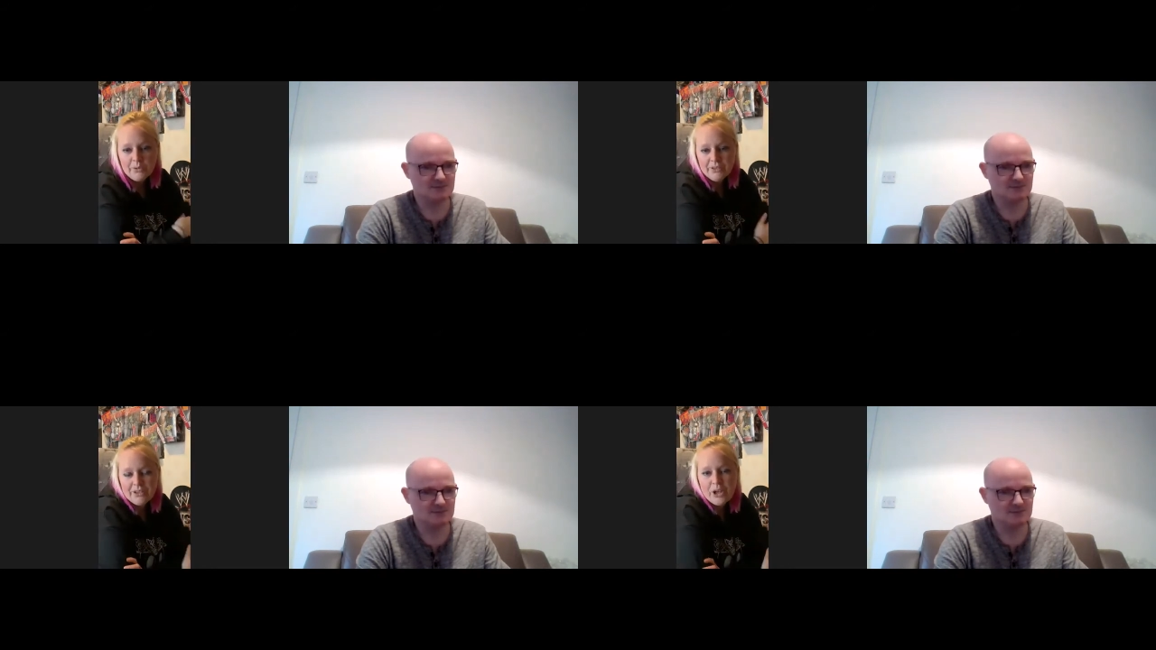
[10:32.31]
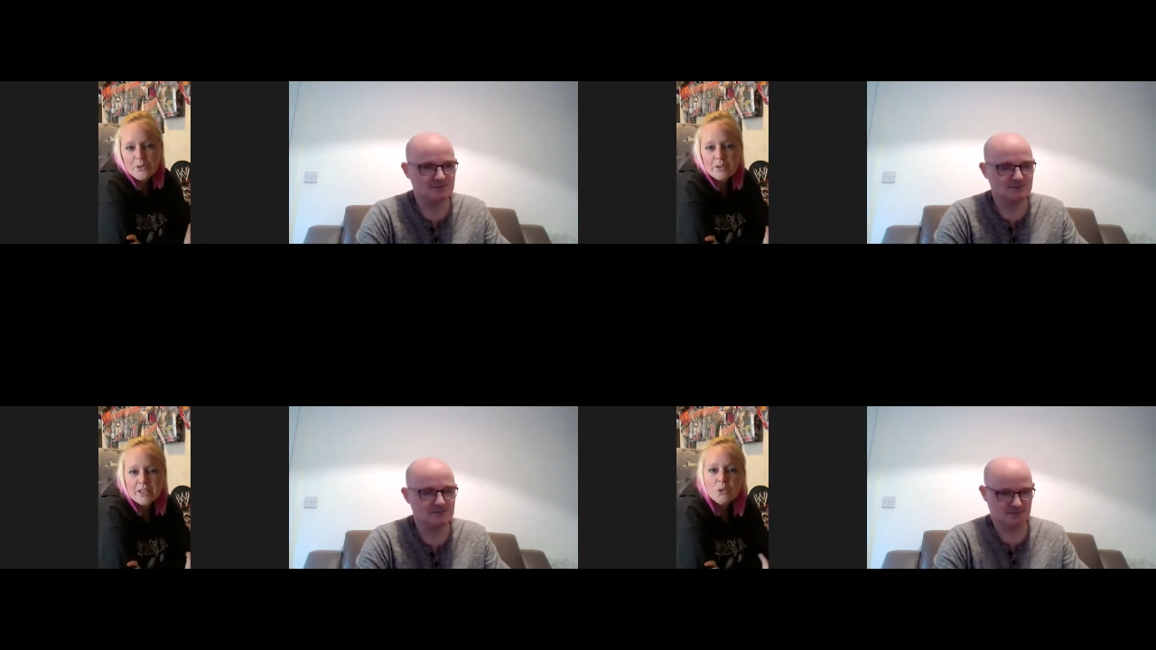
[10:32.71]
Speaker 1: you know,
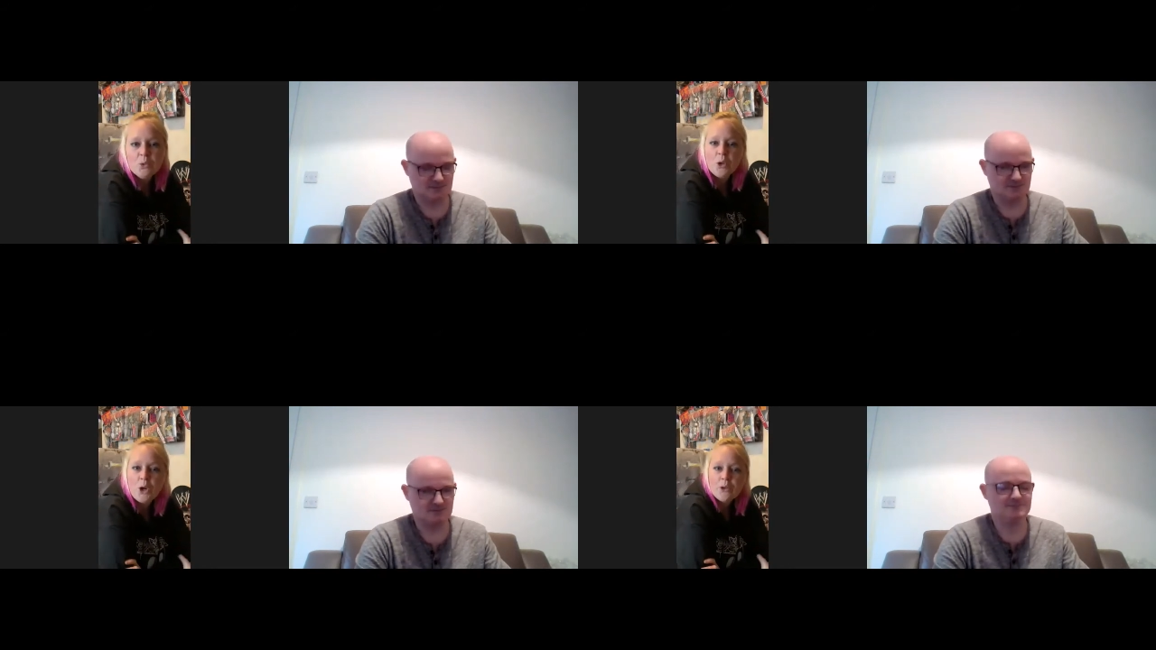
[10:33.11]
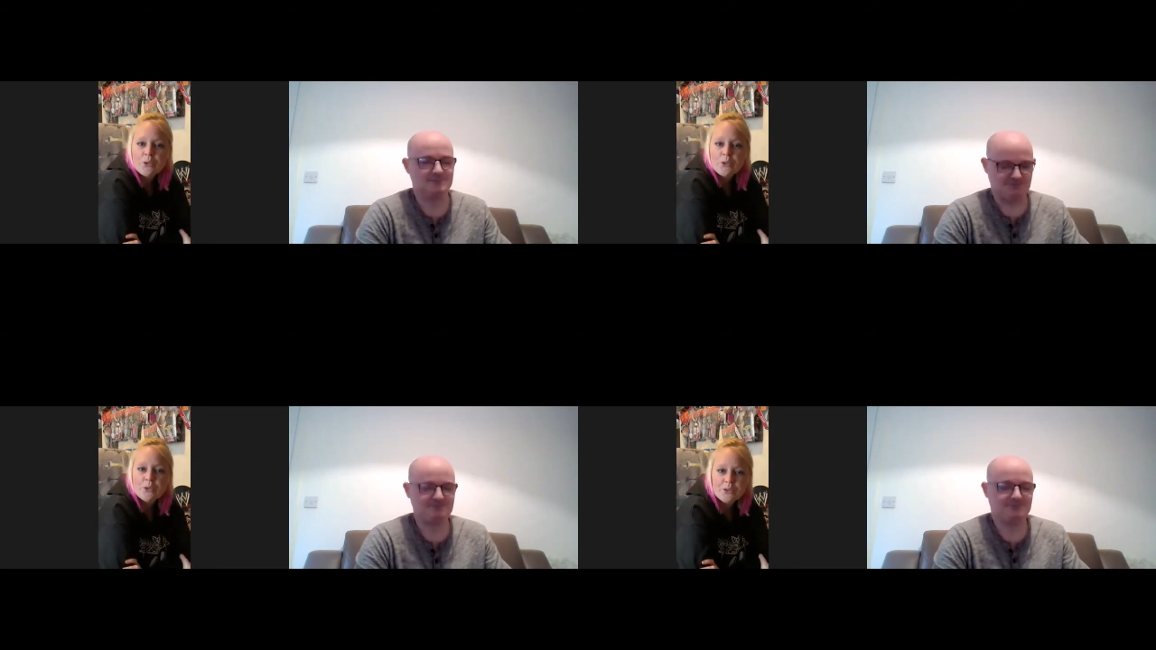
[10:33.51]
and it all
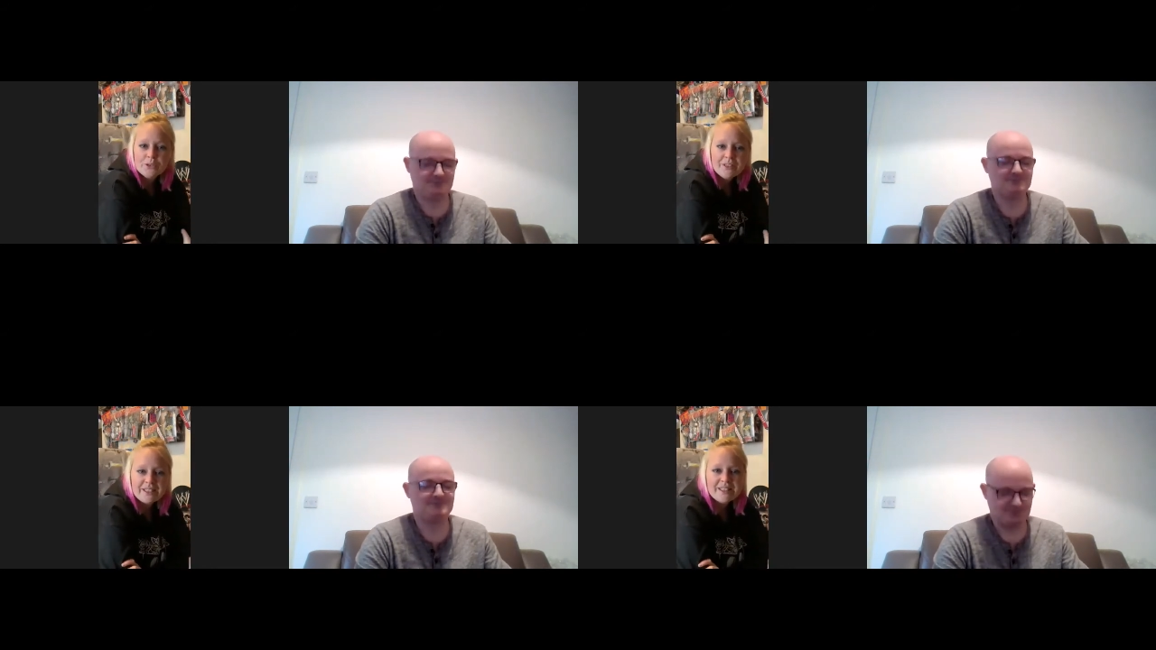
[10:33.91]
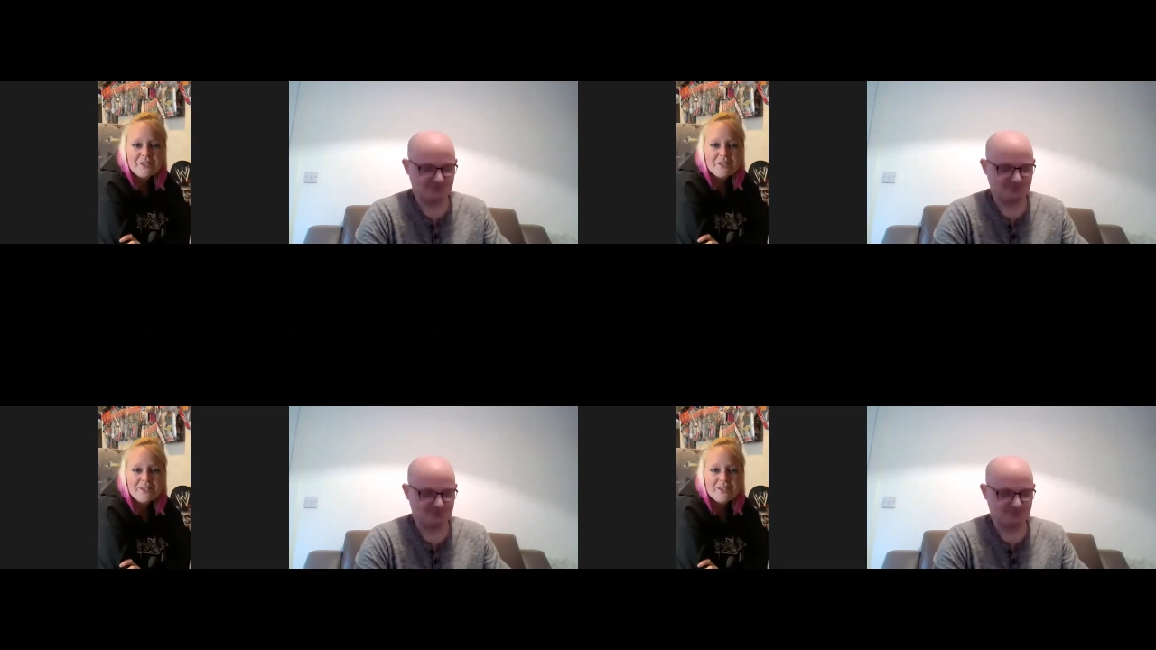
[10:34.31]
goes sort of thing. So